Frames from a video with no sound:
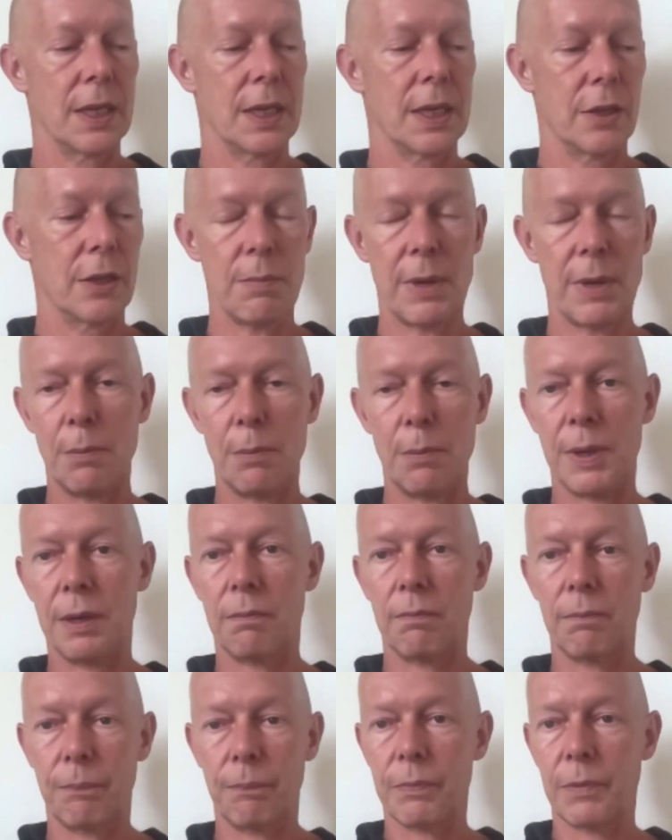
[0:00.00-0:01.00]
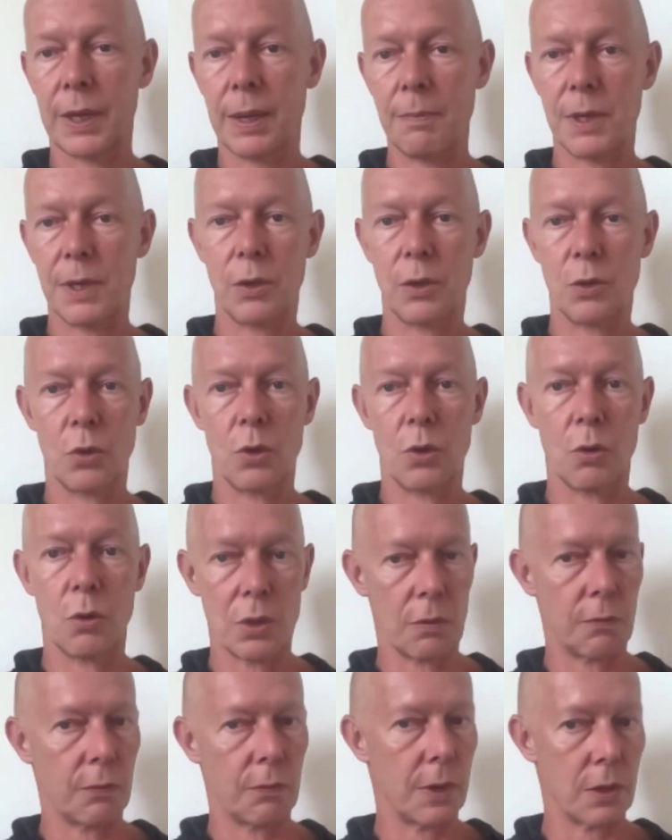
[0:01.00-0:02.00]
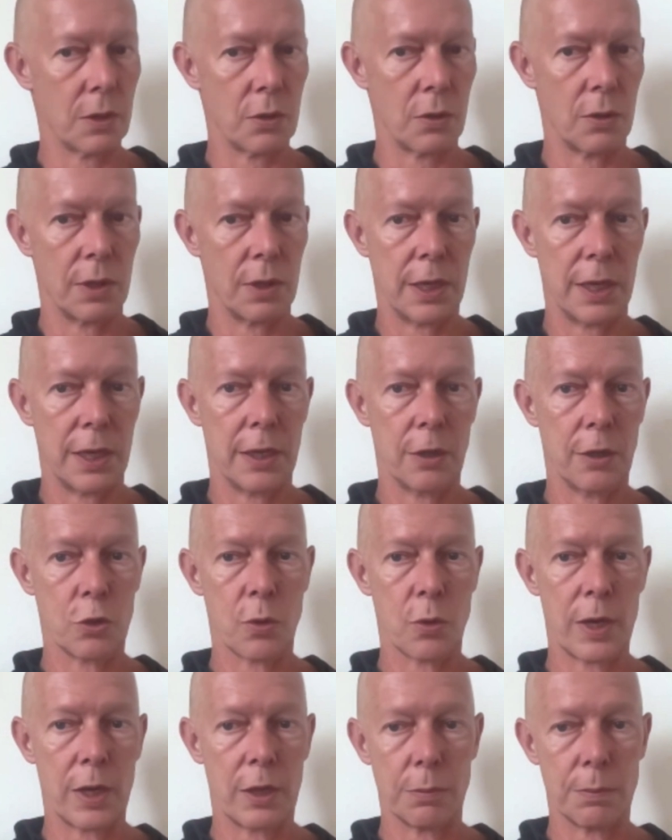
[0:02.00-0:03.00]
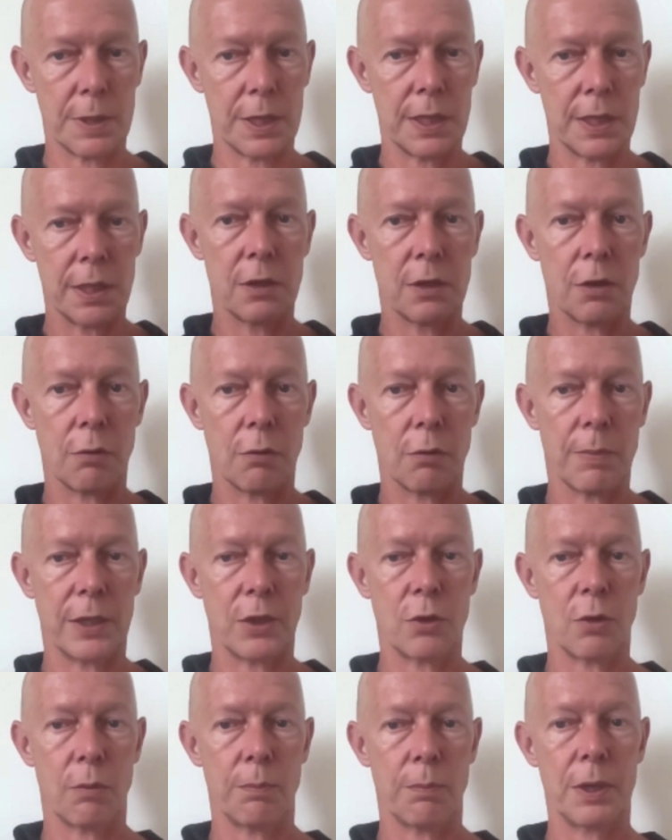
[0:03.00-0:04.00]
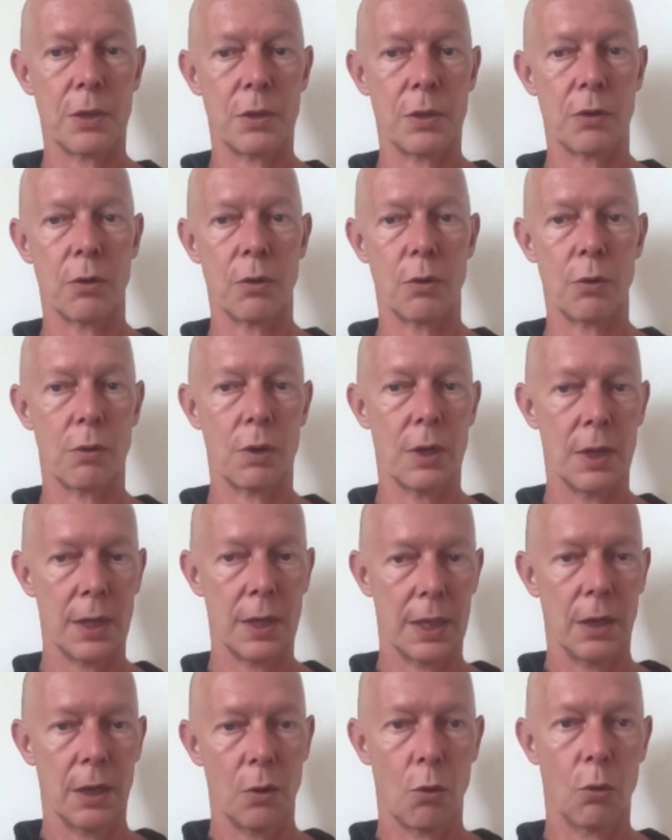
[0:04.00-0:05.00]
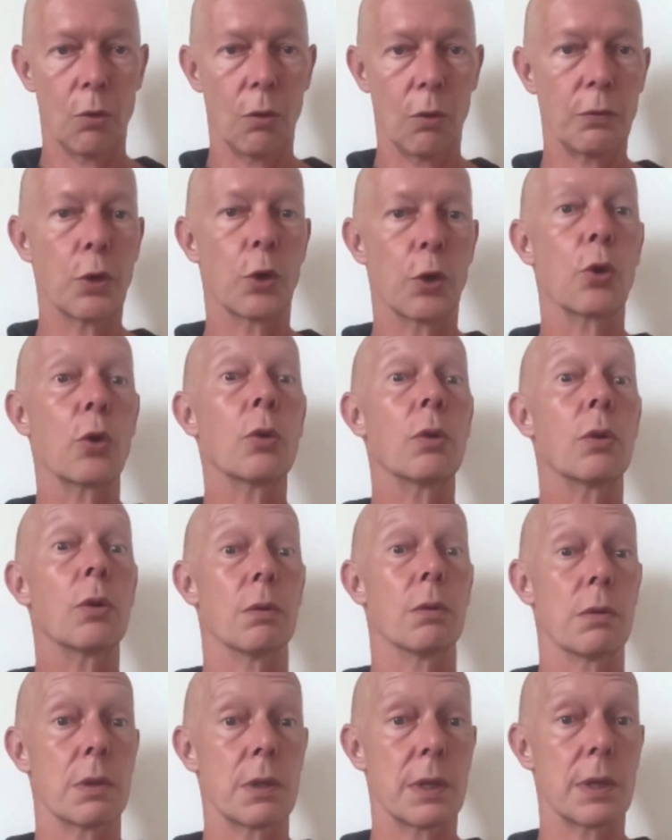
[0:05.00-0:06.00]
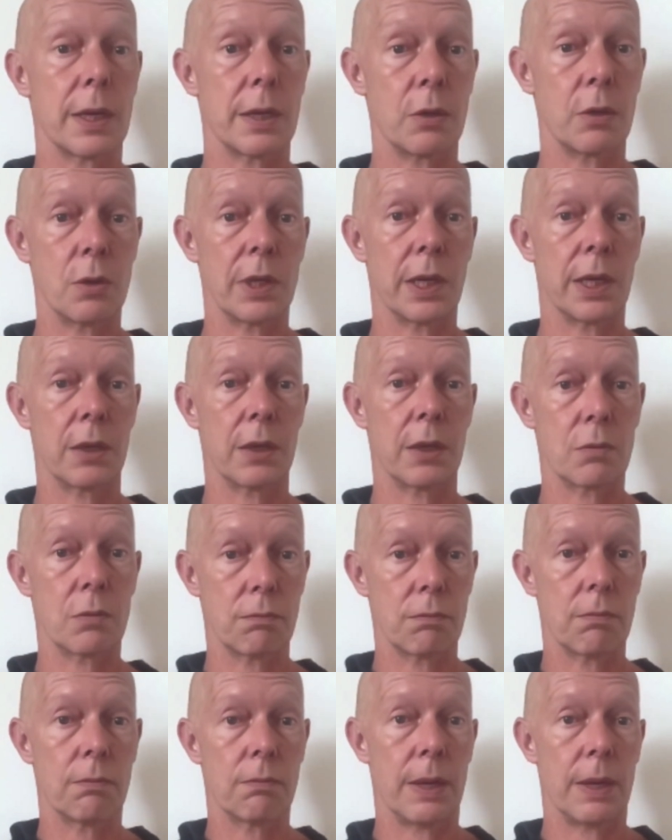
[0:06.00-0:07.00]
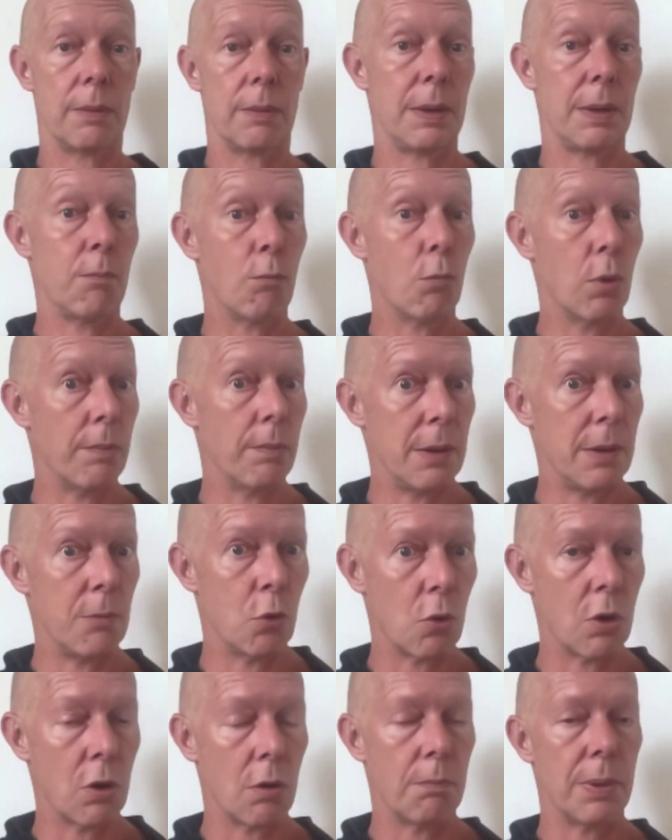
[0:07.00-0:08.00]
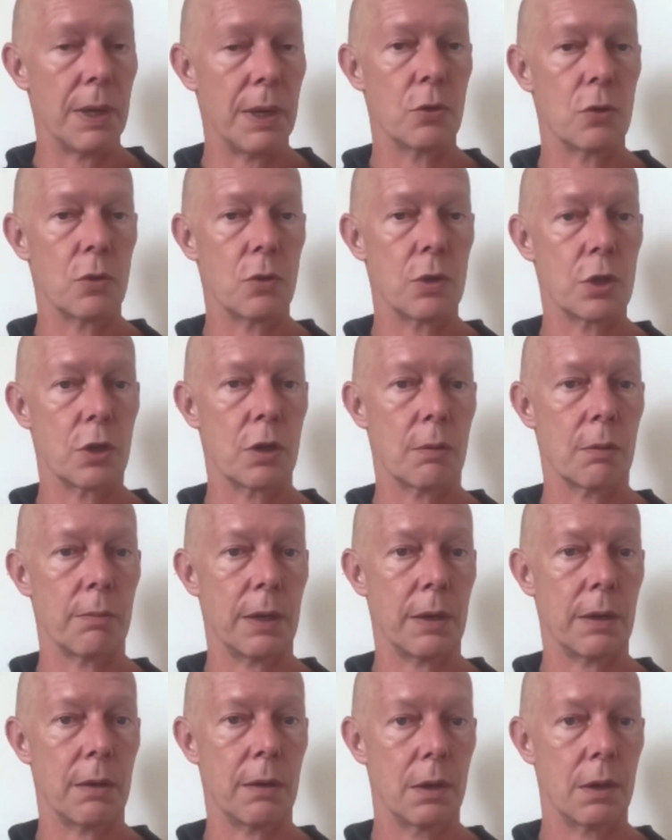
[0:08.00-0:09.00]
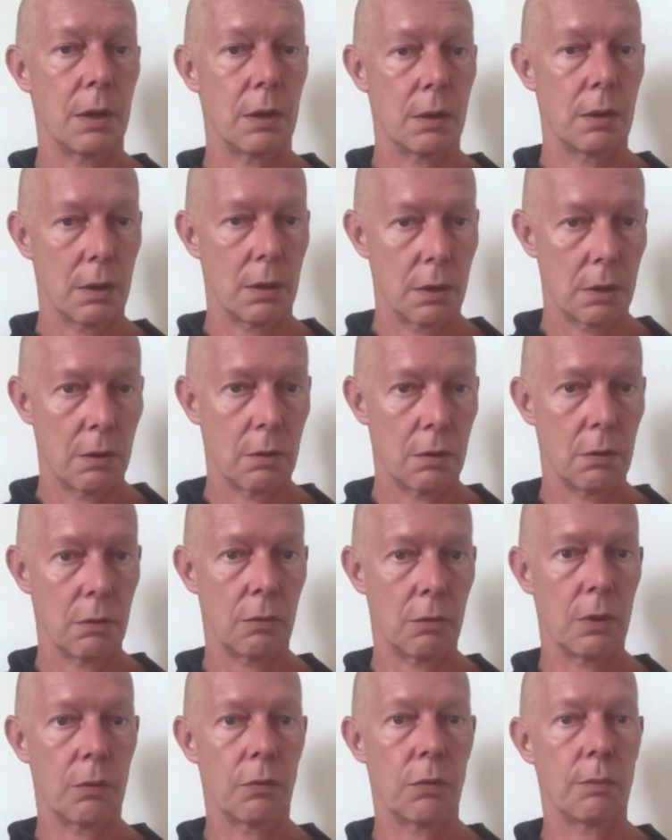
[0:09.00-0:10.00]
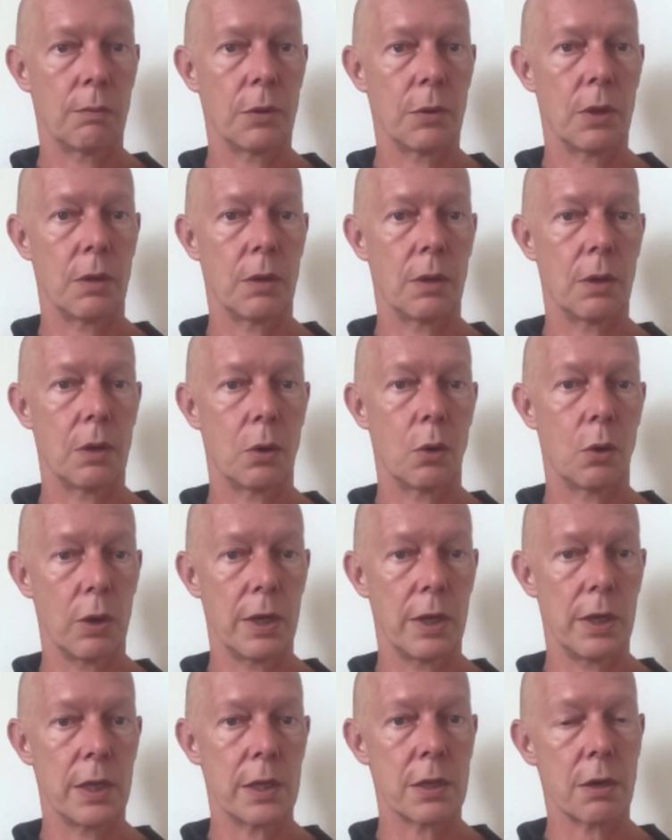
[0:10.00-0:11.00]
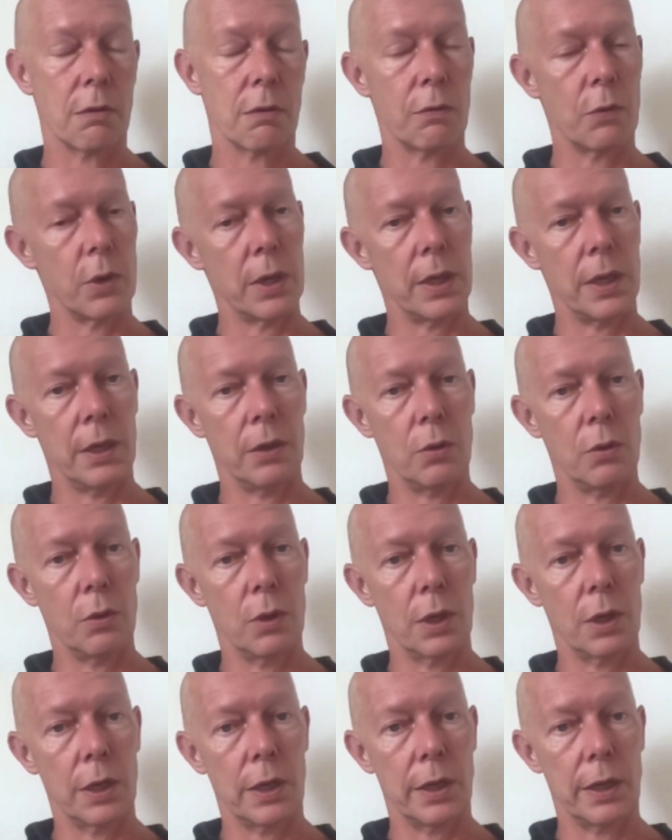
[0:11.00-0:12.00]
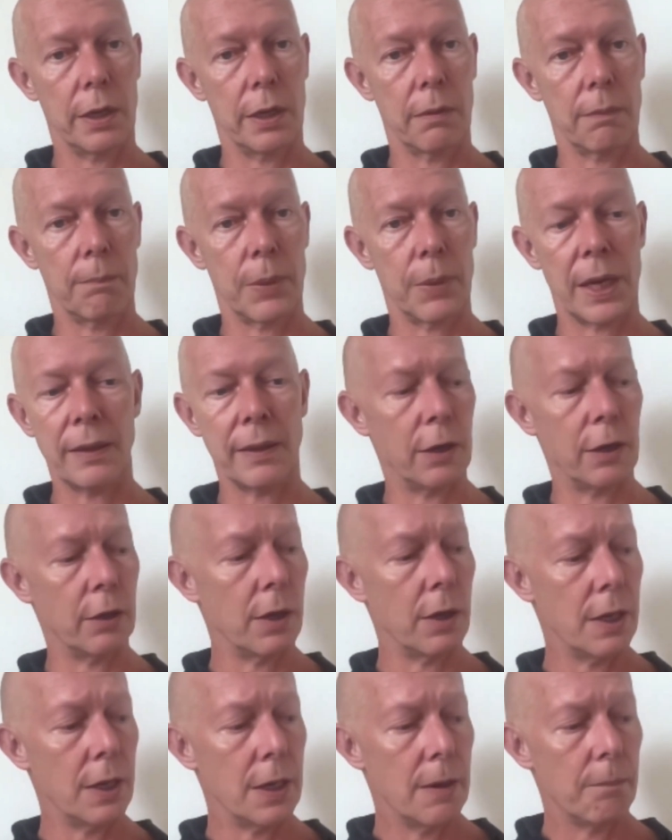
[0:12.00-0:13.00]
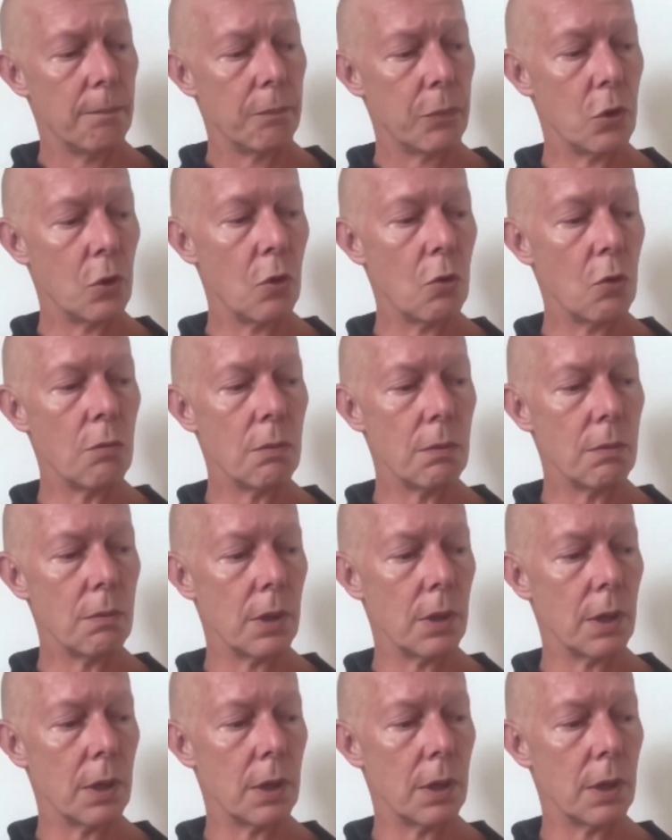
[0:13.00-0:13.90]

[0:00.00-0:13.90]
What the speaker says: You might be tempted to go so fast in clinical trials, but this is not my topic. So I don't know all of the hurdles then to take maybe many more compounds which are coming from the early discovery into the clinic. I think no